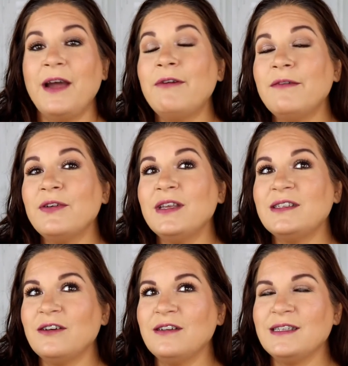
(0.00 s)
However, they
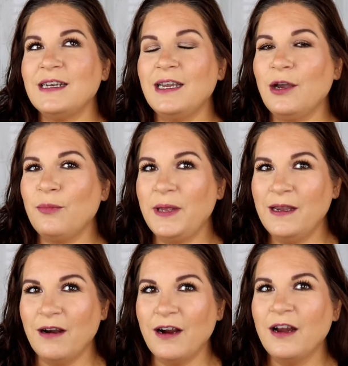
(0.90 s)
started sending out
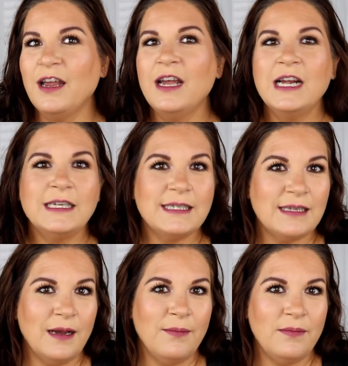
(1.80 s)
PR to
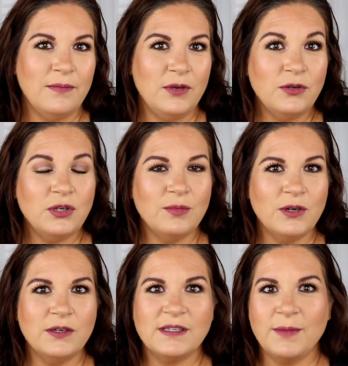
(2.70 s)
some
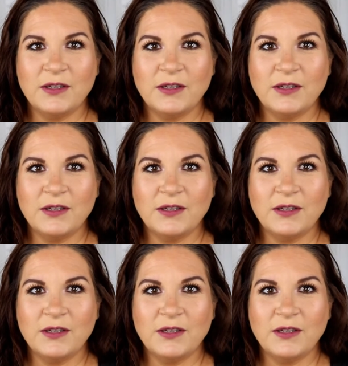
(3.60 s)
YouTubers.